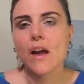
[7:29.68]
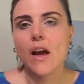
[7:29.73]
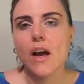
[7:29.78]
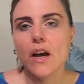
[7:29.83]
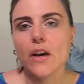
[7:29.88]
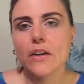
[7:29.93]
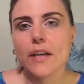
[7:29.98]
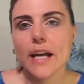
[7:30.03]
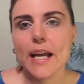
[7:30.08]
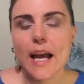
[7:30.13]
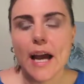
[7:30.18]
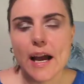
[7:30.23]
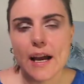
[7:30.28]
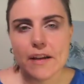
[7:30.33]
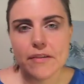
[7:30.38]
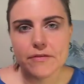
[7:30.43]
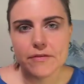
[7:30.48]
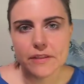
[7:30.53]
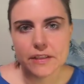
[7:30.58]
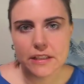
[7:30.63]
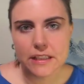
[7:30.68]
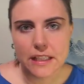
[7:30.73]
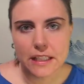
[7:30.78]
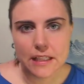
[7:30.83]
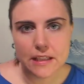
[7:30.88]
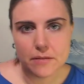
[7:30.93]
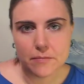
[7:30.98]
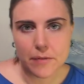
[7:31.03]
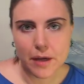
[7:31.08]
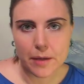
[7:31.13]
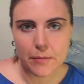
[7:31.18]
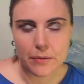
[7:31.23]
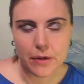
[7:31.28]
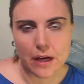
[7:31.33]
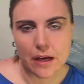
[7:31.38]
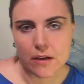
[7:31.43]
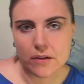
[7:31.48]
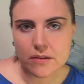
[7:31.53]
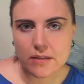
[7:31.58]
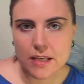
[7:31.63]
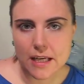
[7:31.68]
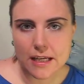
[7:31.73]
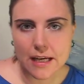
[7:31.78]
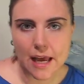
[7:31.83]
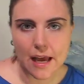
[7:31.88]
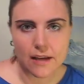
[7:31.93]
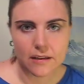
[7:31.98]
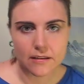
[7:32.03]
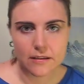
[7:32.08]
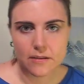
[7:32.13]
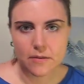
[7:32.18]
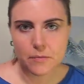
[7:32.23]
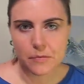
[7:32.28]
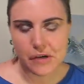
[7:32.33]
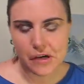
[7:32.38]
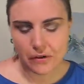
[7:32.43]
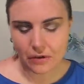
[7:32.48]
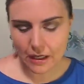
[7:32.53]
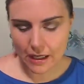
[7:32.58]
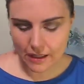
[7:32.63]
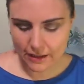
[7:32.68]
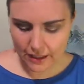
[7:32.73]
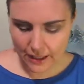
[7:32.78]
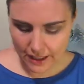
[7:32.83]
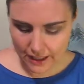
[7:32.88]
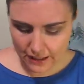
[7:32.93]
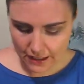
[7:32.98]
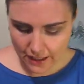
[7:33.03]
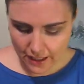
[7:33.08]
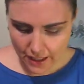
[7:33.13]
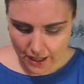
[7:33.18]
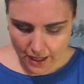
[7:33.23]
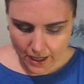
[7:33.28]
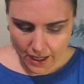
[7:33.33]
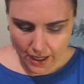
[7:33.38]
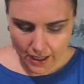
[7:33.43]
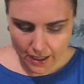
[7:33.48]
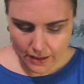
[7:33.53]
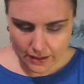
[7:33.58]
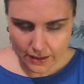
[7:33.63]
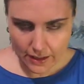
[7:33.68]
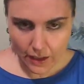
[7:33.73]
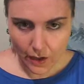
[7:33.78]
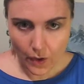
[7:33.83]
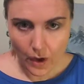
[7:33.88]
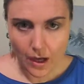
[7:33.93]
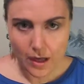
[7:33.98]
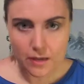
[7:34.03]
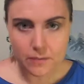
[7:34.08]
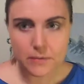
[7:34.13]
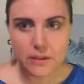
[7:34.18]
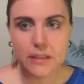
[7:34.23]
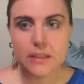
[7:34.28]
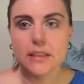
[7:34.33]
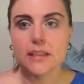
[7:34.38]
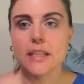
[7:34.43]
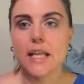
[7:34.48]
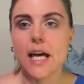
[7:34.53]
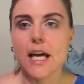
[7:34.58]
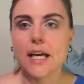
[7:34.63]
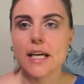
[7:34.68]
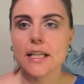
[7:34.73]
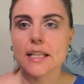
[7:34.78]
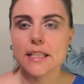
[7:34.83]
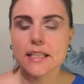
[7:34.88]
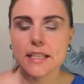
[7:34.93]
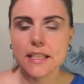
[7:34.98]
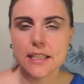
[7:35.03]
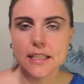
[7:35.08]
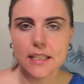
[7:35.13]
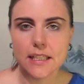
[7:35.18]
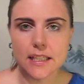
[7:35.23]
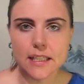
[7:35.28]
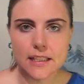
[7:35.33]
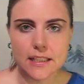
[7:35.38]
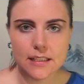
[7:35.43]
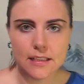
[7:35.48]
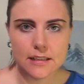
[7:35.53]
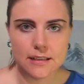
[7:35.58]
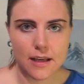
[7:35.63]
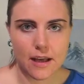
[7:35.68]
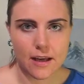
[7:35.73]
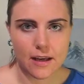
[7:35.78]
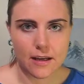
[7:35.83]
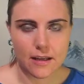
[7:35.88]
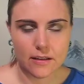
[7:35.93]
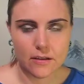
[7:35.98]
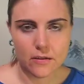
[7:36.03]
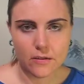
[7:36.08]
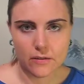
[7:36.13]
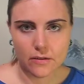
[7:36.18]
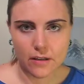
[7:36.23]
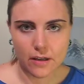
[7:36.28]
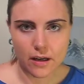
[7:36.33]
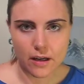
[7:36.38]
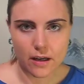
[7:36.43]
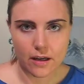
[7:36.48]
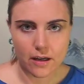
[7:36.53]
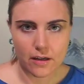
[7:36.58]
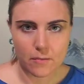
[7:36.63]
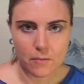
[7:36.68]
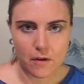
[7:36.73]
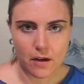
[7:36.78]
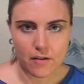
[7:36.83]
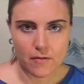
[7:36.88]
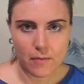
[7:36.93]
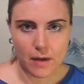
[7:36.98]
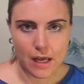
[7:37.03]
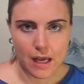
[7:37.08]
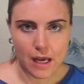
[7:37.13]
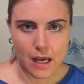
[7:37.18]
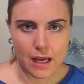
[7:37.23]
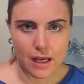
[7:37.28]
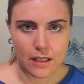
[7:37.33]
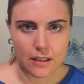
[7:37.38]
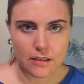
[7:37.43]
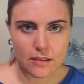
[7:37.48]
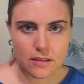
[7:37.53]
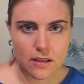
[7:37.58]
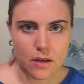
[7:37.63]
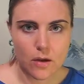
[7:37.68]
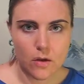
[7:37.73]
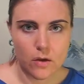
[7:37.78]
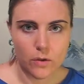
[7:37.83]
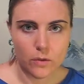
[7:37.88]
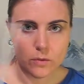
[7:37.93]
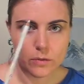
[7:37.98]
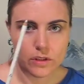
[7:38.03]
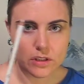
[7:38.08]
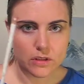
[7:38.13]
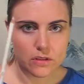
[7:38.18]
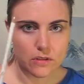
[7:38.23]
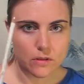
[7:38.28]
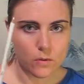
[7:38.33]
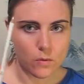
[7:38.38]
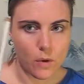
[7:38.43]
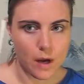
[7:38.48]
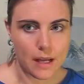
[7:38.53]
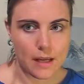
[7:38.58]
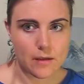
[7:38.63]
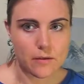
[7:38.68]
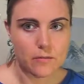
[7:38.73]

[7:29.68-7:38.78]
Okay, I have filled in my brows and added some brow highlight, and now I am going to line the inside um, of my eyes with just a white